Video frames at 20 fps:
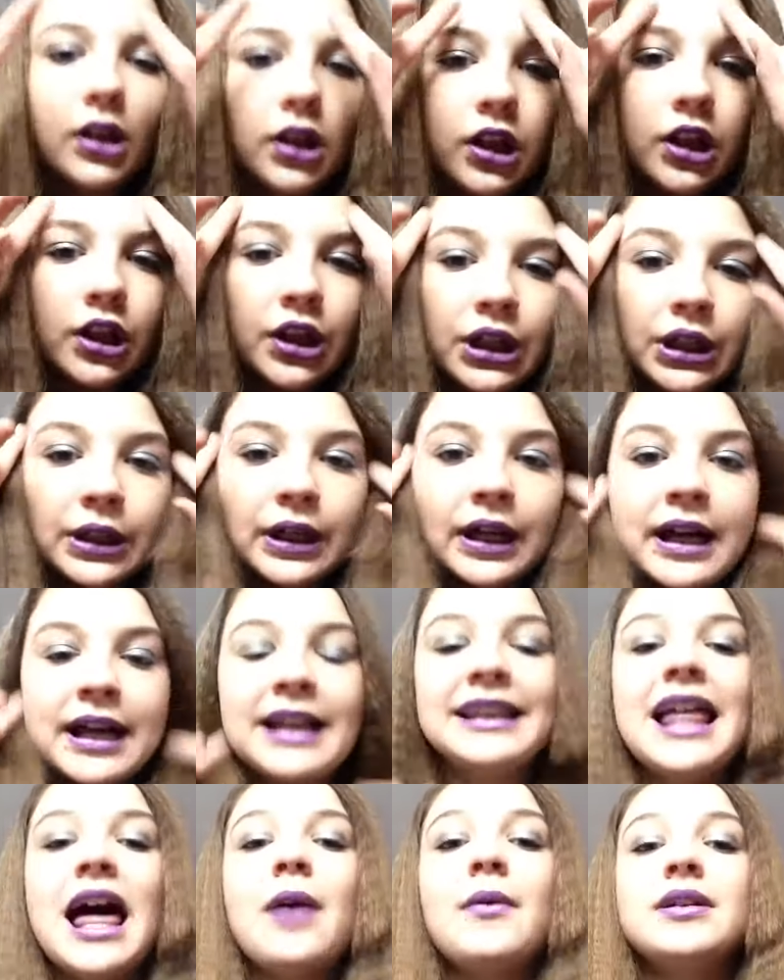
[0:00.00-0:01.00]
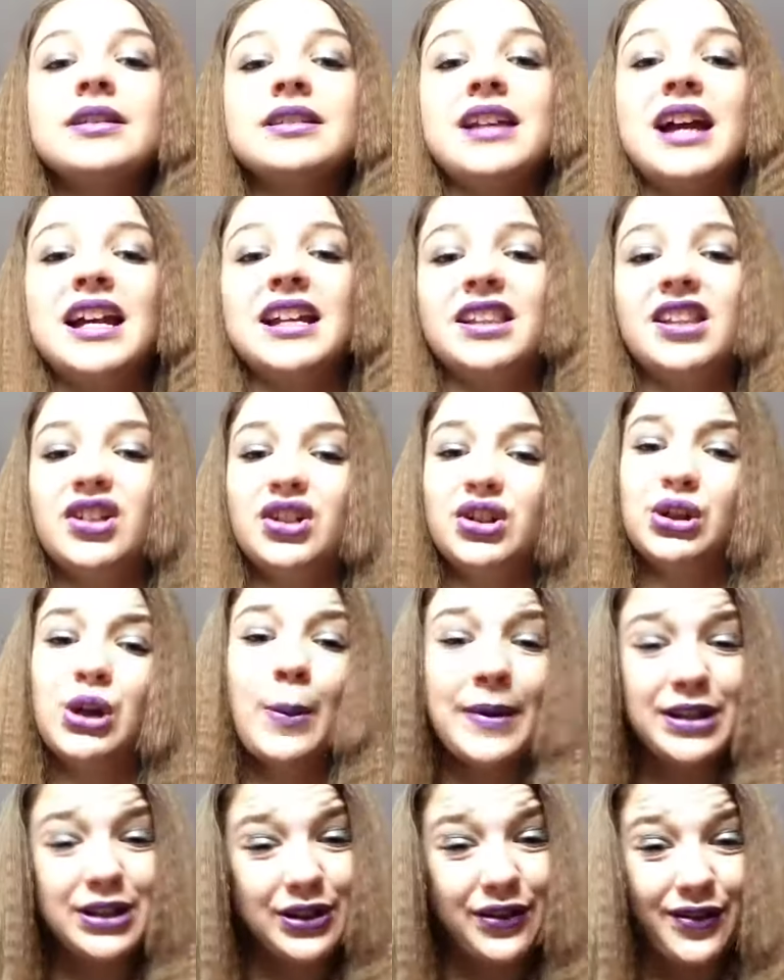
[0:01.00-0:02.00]
uh, that was like the
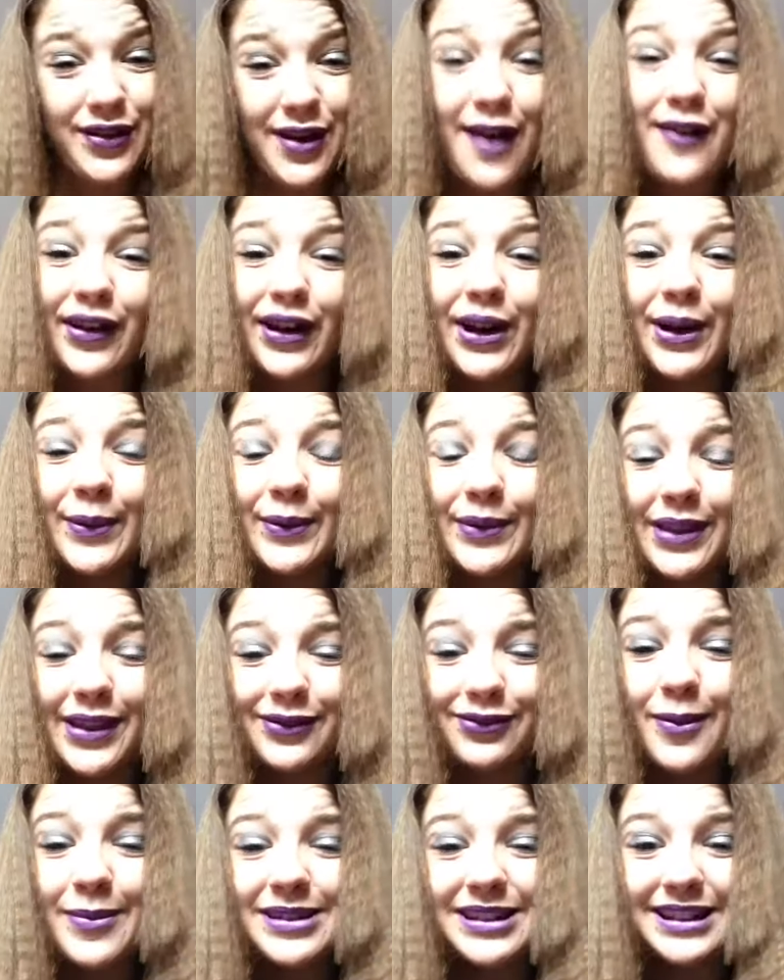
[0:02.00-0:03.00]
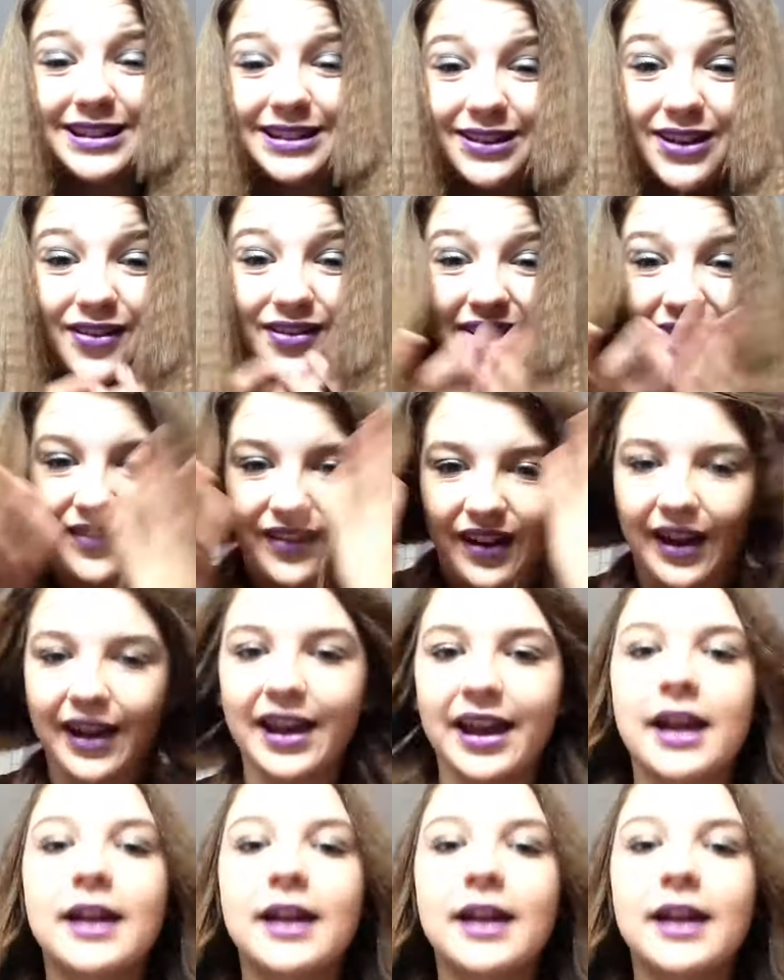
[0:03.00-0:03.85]
rubbish cover ever, the rubbish cover ever,